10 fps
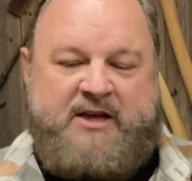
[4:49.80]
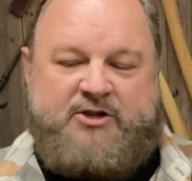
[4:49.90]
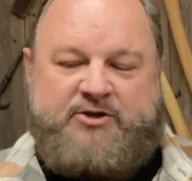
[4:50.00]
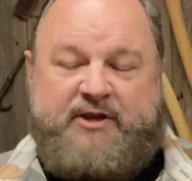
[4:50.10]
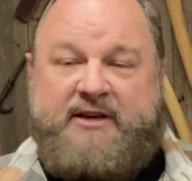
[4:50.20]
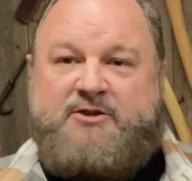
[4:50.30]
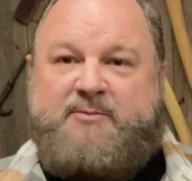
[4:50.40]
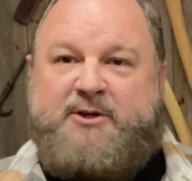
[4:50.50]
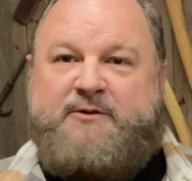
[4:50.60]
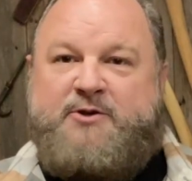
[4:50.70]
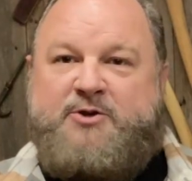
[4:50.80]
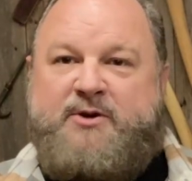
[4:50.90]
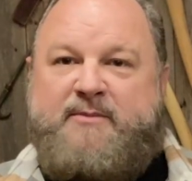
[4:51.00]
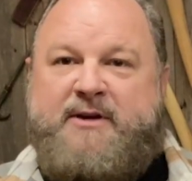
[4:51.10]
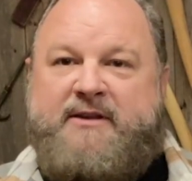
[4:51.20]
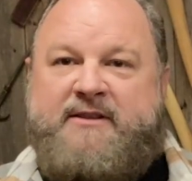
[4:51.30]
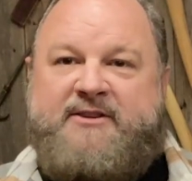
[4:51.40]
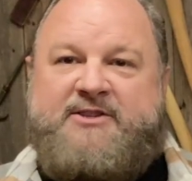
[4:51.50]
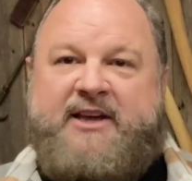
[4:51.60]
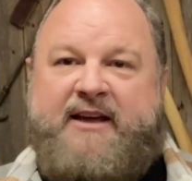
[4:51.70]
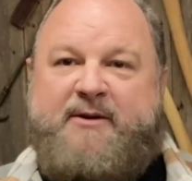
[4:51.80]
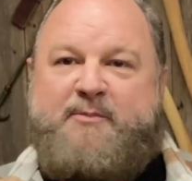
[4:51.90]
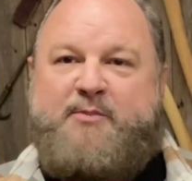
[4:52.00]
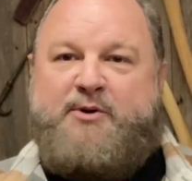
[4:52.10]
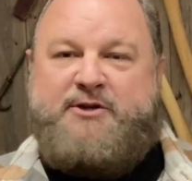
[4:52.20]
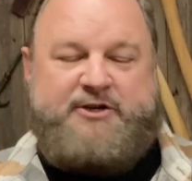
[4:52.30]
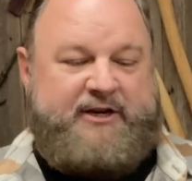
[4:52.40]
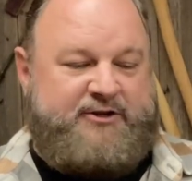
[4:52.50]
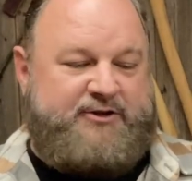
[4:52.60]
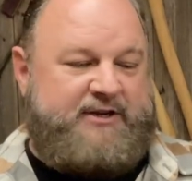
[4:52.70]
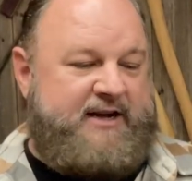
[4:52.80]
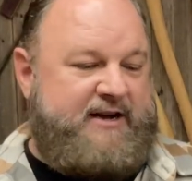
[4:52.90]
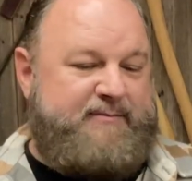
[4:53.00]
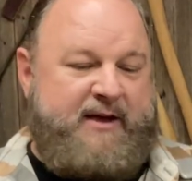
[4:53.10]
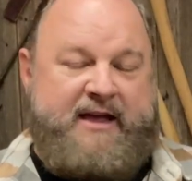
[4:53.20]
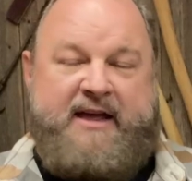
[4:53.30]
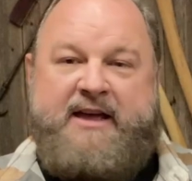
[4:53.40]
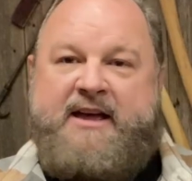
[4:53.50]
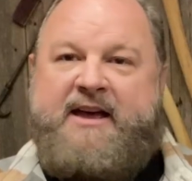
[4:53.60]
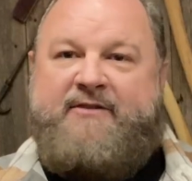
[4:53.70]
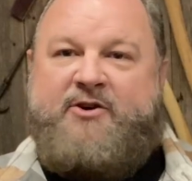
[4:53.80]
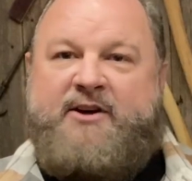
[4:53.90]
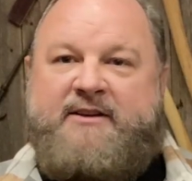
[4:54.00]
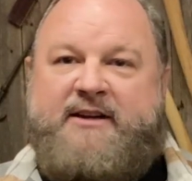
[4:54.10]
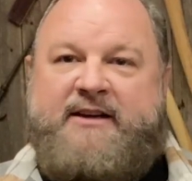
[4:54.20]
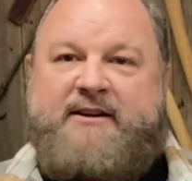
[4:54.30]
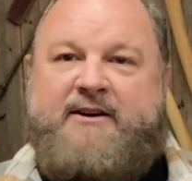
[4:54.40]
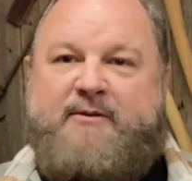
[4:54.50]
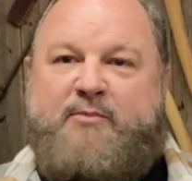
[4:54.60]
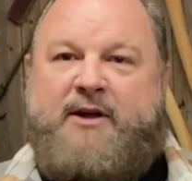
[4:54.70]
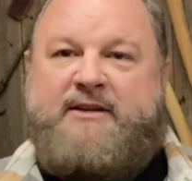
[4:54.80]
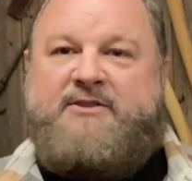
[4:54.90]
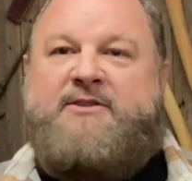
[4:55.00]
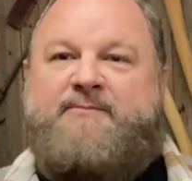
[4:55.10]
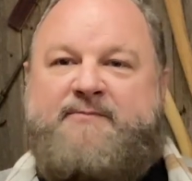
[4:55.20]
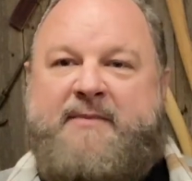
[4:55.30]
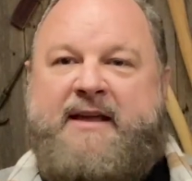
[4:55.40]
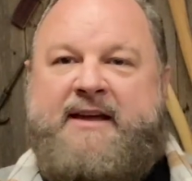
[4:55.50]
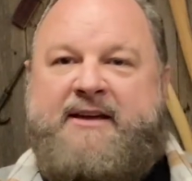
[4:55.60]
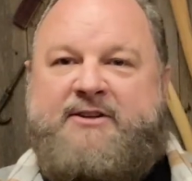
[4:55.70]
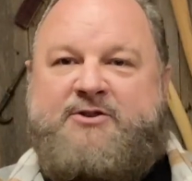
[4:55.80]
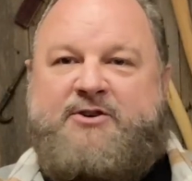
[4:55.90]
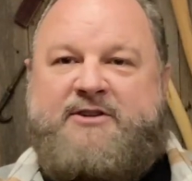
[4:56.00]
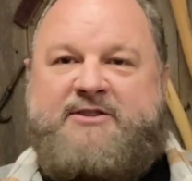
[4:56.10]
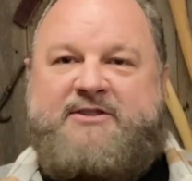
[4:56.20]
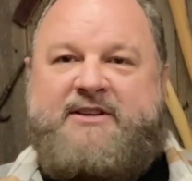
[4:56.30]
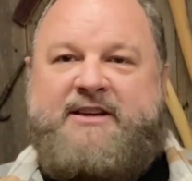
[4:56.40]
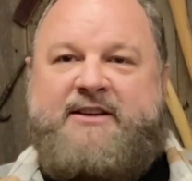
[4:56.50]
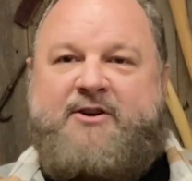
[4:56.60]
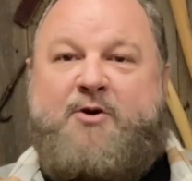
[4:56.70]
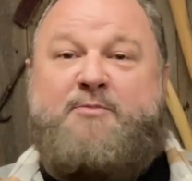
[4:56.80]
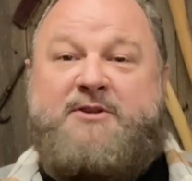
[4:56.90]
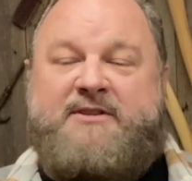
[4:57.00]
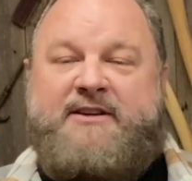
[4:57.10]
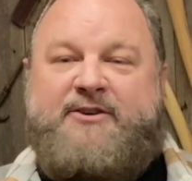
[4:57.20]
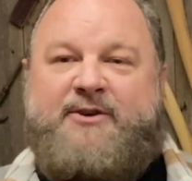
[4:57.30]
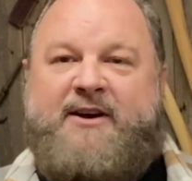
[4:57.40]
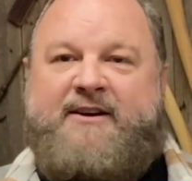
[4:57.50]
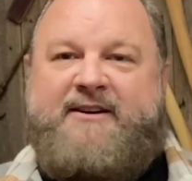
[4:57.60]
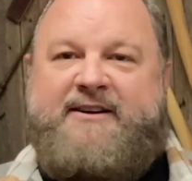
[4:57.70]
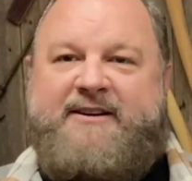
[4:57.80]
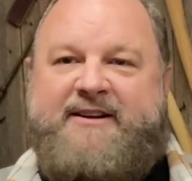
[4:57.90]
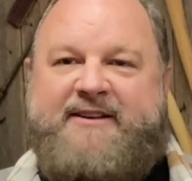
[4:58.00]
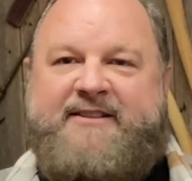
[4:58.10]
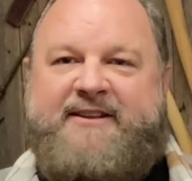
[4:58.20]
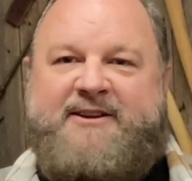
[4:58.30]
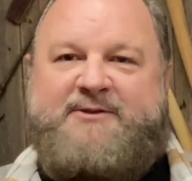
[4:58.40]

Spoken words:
So thanks so much for joining me on this. Appreciate your time. Have a great day. God bless. Trust to see you and hope to see you on the next